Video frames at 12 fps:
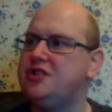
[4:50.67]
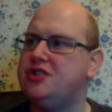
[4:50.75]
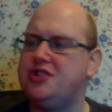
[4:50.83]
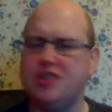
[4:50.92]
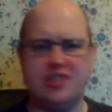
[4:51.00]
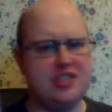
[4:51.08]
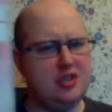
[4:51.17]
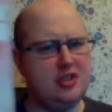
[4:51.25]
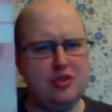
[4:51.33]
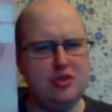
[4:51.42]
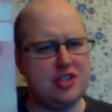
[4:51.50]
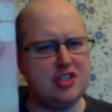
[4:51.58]
Dustin
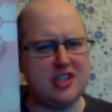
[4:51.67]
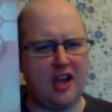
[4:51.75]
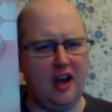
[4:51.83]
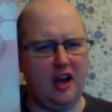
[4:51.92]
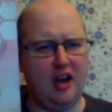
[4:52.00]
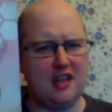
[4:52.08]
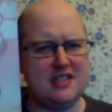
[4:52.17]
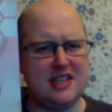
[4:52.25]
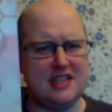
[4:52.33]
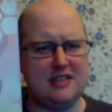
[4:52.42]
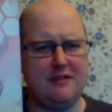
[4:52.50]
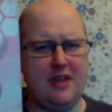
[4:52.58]
Nguyen's art
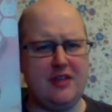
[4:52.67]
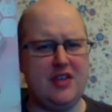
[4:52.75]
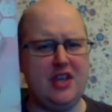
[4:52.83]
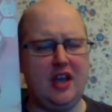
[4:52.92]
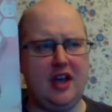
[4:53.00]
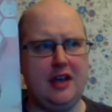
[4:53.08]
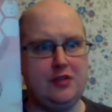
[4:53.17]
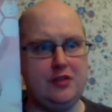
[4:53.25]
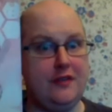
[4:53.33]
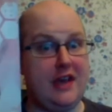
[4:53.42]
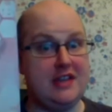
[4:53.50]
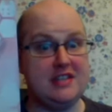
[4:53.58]
has a very kind of
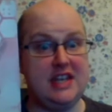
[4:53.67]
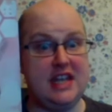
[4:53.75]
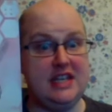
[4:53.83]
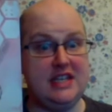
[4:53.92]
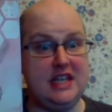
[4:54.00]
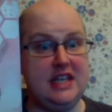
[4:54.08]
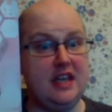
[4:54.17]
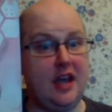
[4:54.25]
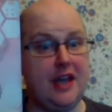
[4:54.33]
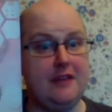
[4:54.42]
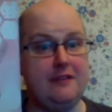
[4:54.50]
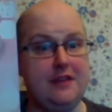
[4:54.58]
2000 AD
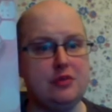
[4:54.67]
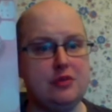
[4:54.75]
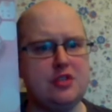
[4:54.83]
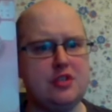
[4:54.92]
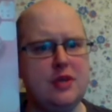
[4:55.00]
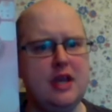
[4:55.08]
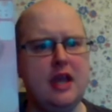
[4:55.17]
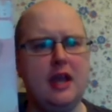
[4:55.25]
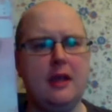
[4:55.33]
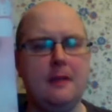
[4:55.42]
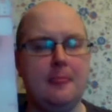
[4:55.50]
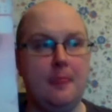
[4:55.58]
kind of feel to it,
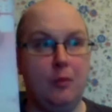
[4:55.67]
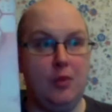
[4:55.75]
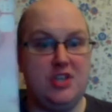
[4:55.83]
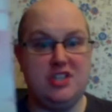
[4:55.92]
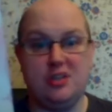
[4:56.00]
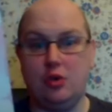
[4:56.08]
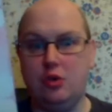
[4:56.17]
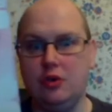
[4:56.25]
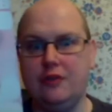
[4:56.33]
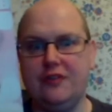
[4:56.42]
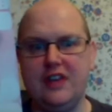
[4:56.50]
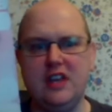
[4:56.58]
which is a
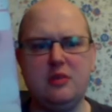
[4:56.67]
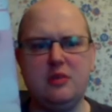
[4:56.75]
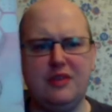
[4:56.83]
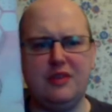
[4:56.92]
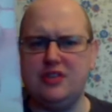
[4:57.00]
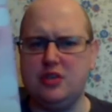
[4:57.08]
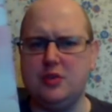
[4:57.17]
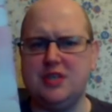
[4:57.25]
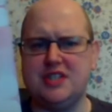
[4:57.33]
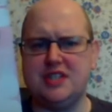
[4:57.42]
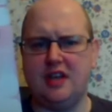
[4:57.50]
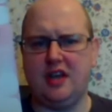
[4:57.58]
good thing if you're doing
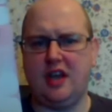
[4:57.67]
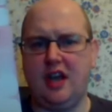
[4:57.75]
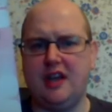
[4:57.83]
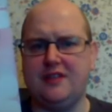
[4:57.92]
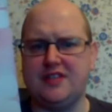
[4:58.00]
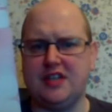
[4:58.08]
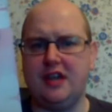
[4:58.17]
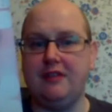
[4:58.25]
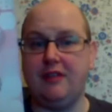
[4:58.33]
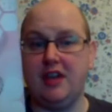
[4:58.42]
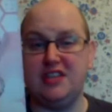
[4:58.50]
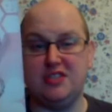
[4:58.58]
a kind of
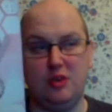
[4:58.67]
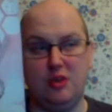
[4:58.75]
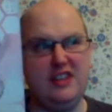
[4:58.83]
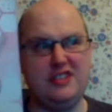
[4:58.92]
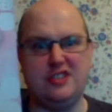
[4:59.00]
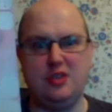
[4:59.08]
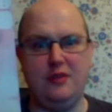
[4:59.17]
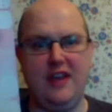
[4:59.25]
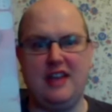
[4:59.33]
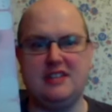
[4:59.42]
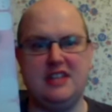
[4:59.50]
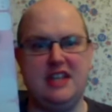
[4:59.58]
sci-fi story, because
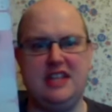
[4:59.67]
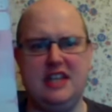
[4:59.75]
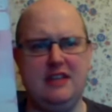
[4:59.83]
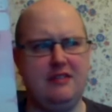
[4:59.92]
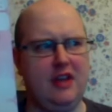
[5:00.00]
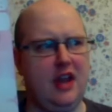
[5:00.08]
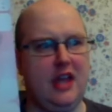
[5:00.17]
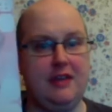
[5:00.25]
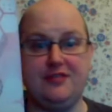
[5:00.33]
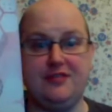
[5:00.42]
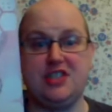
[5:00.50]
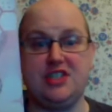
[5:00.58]
2000 AD for like
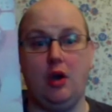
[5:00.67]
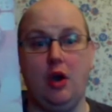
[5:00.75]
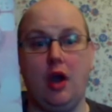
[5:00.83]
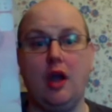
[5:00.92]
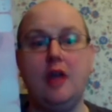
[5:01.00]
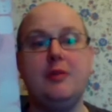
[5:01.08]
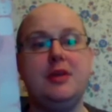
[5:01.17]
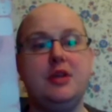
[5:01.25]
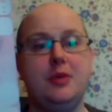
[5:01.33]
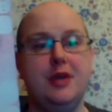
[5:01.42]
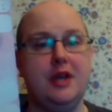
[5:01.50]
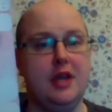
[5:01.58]
so long they've been
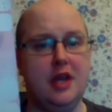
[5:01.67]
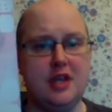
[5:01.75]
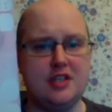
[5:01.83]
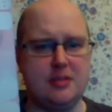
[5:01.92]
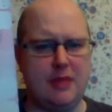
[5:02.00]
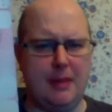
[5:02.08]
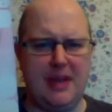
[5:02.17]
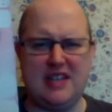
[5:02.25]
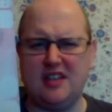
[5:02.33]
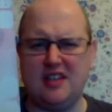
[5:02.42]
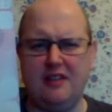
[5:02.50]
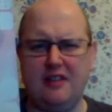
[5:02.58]
doing some of the best
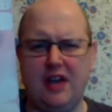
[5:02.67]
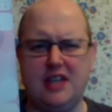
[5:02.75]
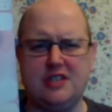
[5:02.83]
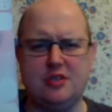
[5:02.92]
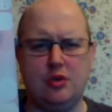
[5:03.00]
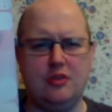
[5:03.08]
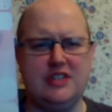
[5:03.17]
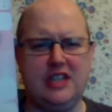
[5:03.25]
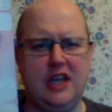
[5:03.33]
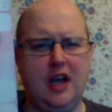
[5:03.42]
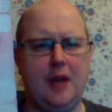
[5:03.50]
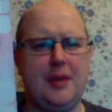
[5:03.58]
sci-fi stories in
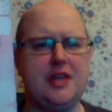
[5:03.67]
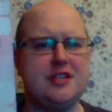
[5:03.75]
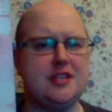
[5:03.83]
comics,